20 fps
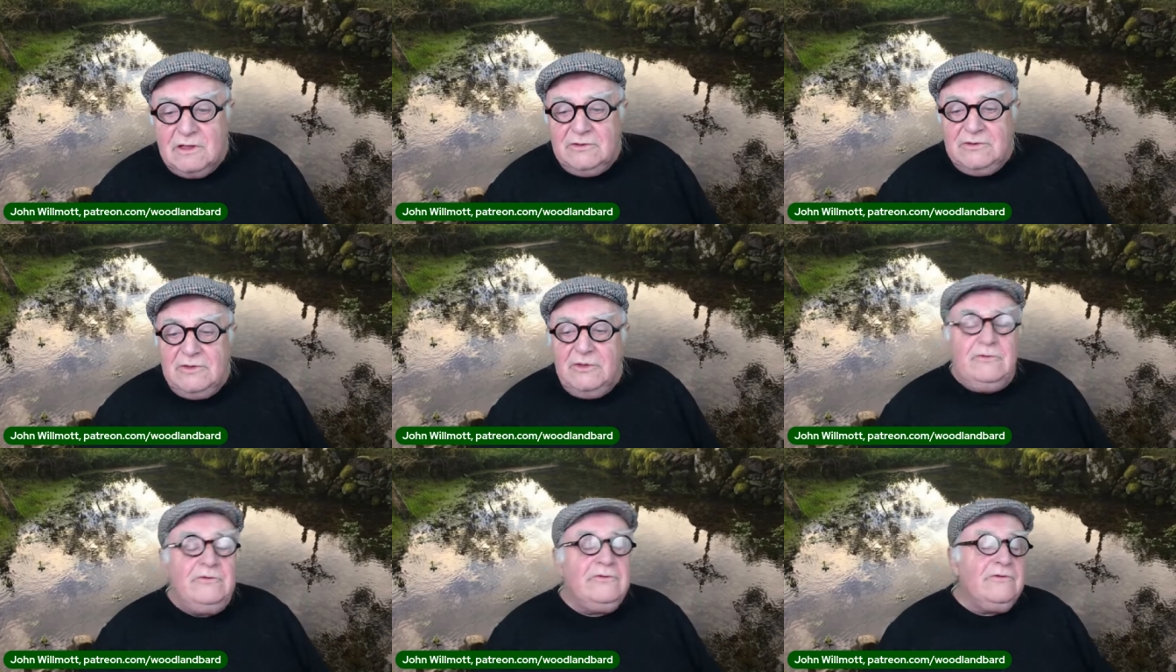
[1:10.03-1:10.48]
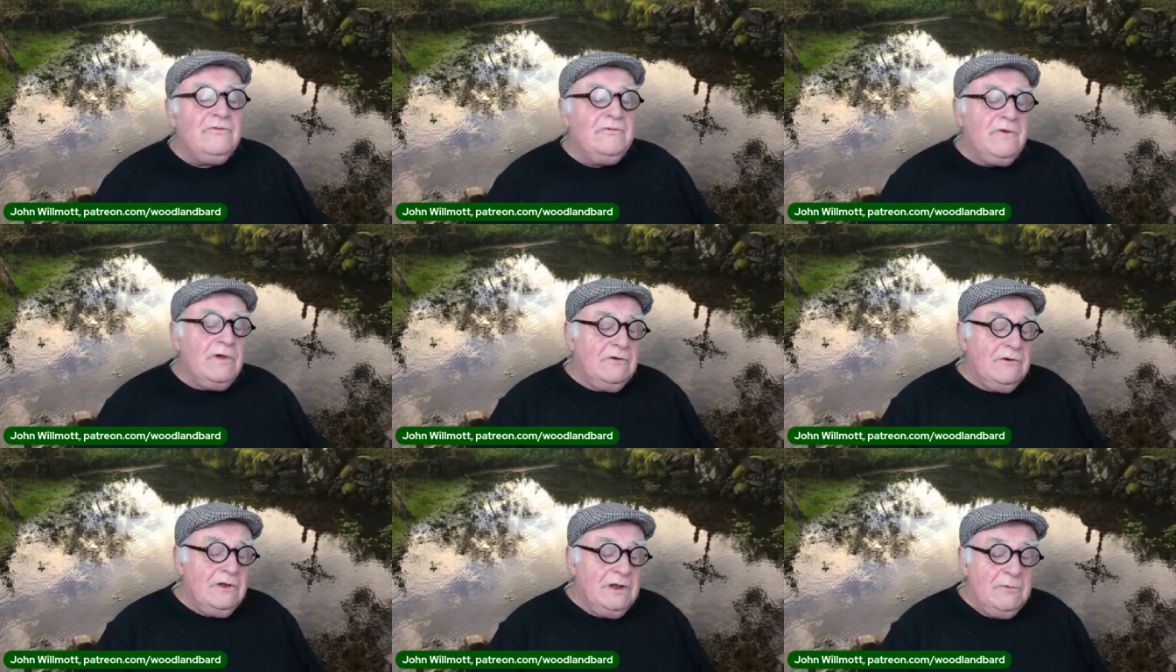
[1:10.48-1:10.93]
news of
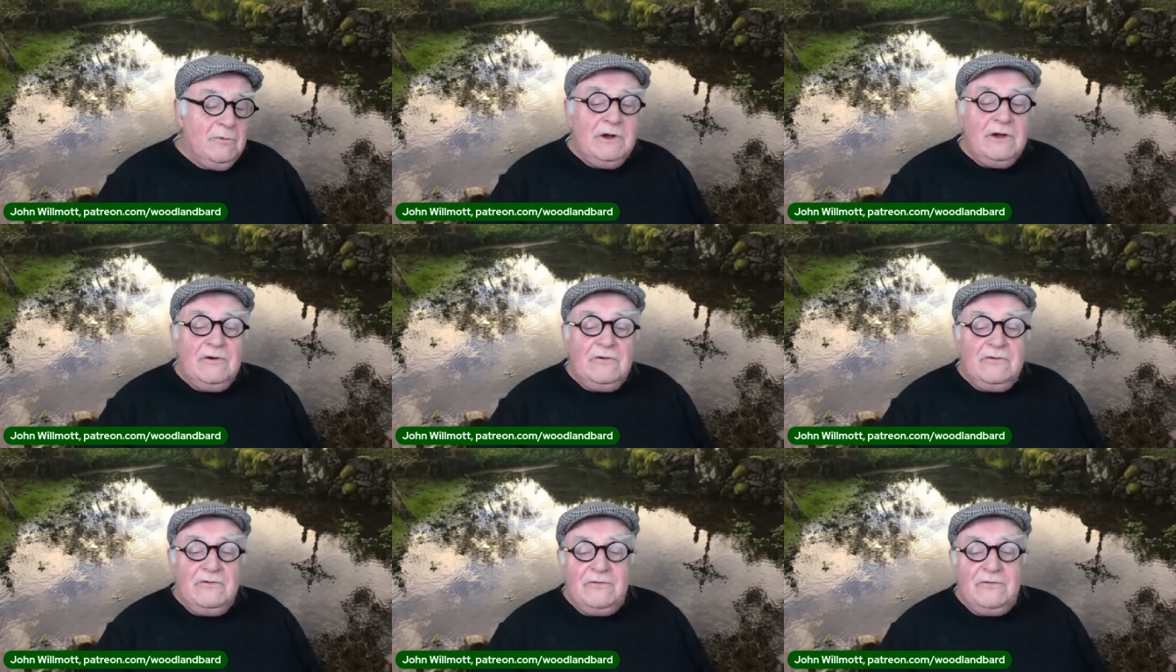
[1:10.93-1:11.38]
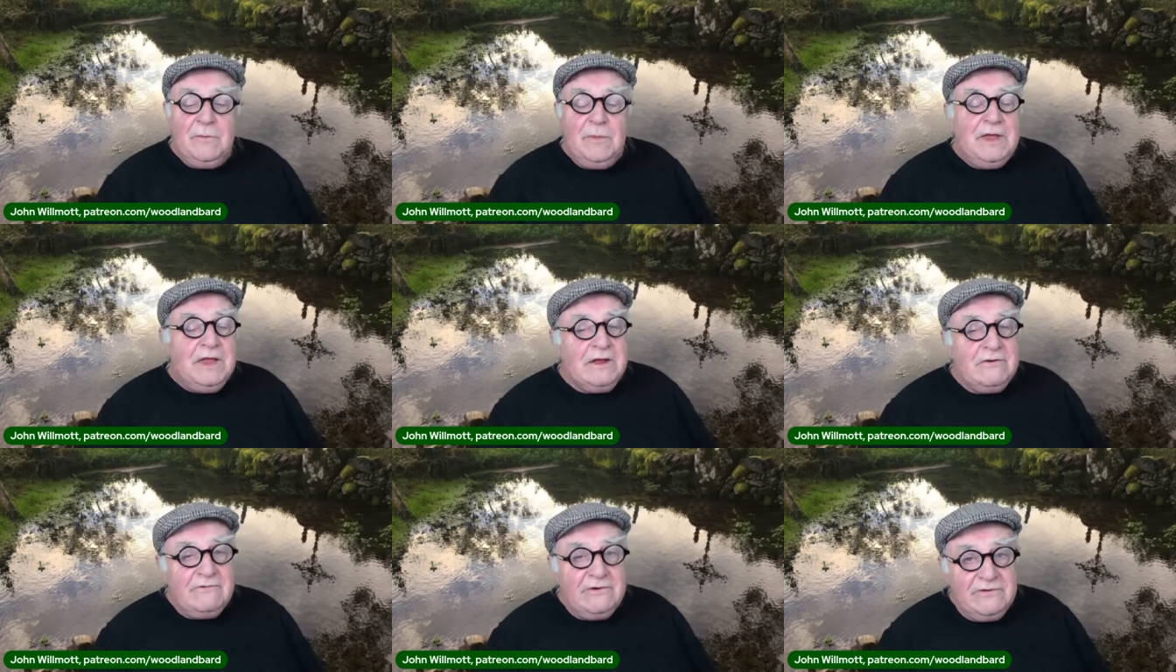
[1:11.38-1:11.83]
holy wells
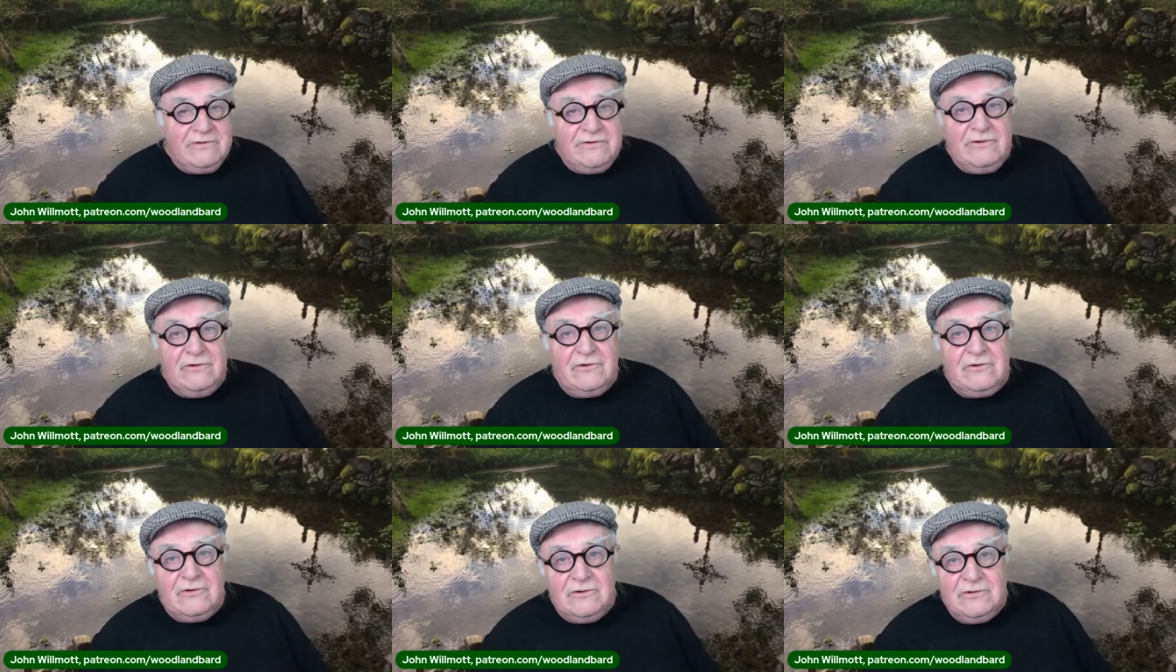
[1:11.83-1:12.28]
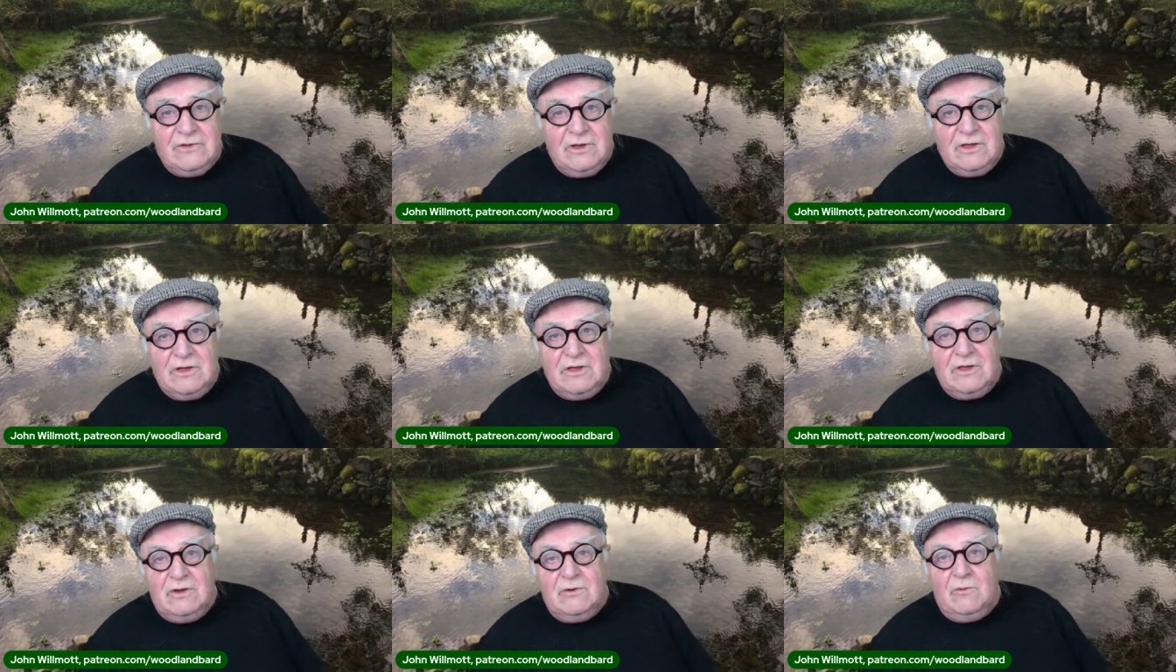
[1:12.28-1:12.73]
being restored
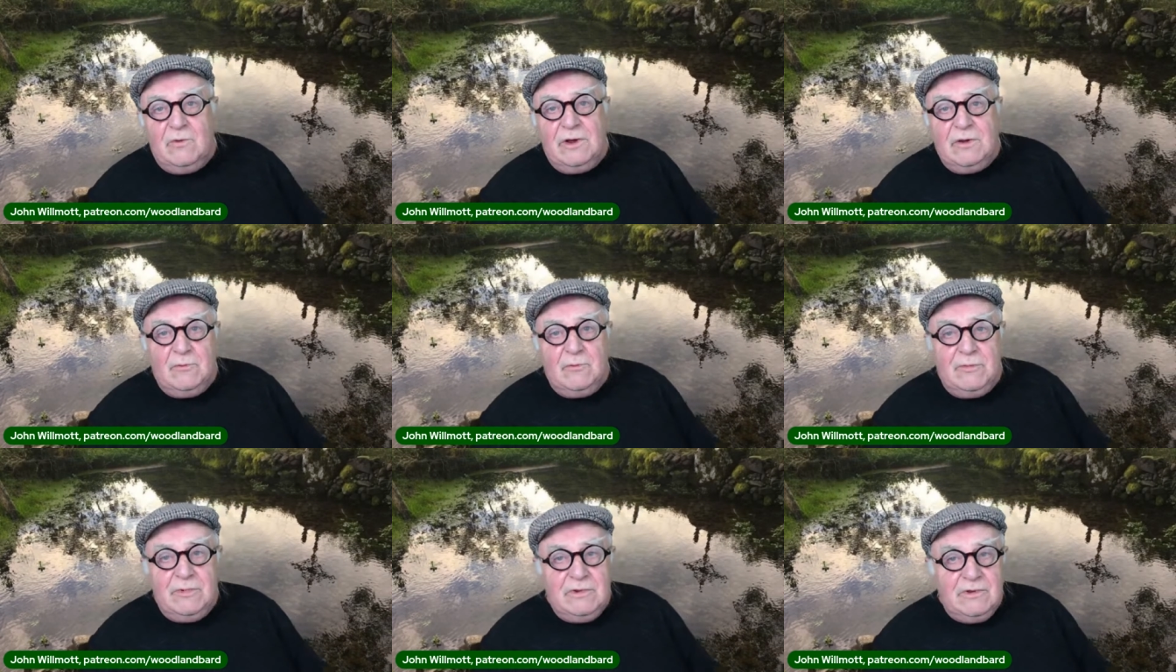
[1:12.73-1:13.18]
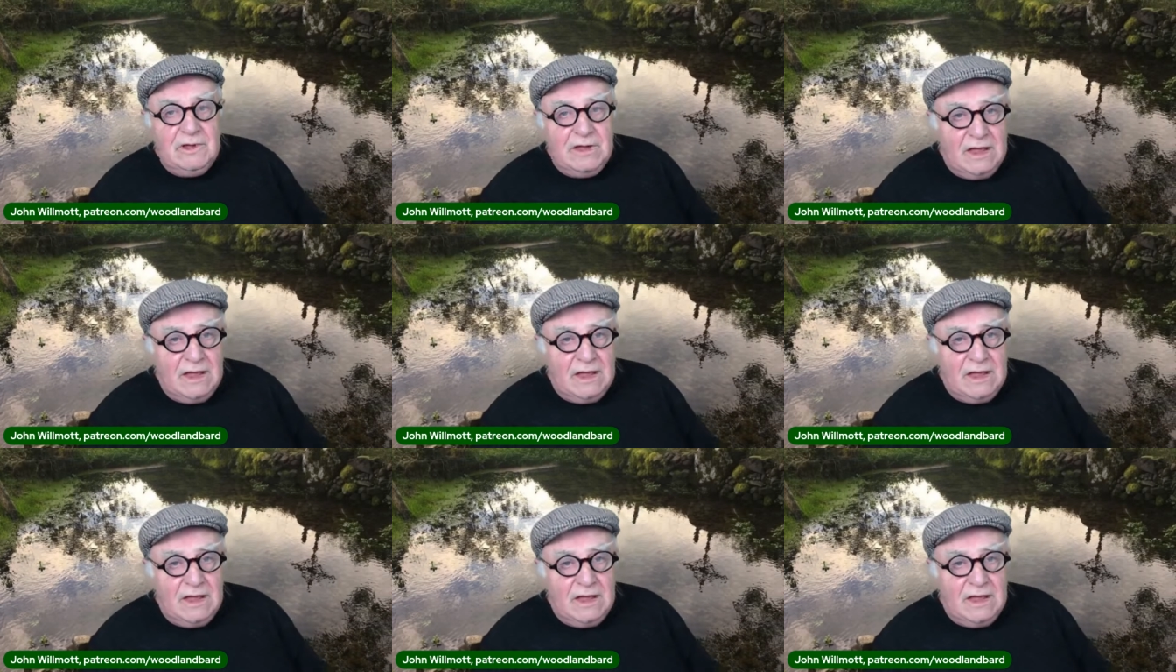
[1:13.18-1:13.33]
when we,